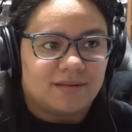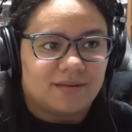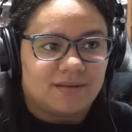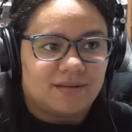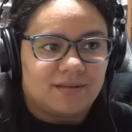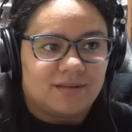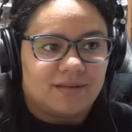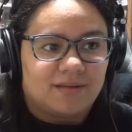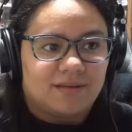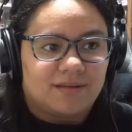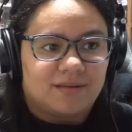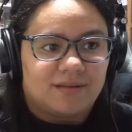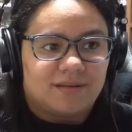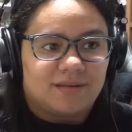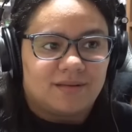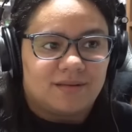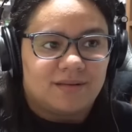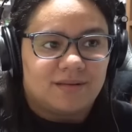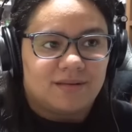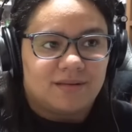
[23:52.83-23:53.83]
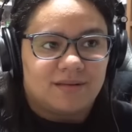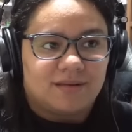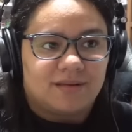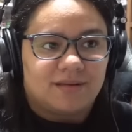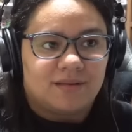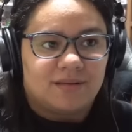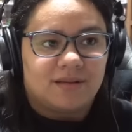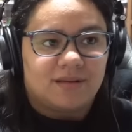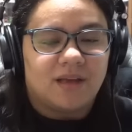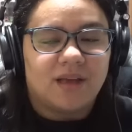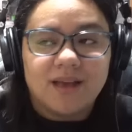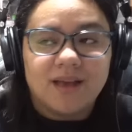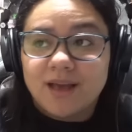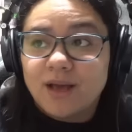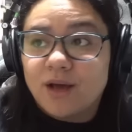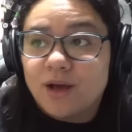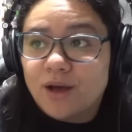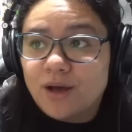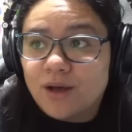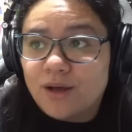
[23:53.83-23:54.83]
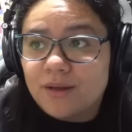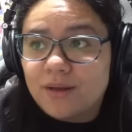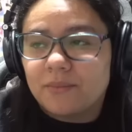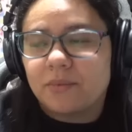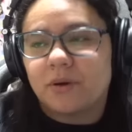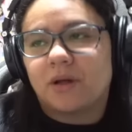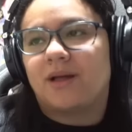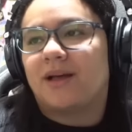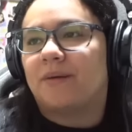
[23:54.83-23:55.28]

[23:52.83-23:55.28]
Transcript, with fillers: Tonight. Well,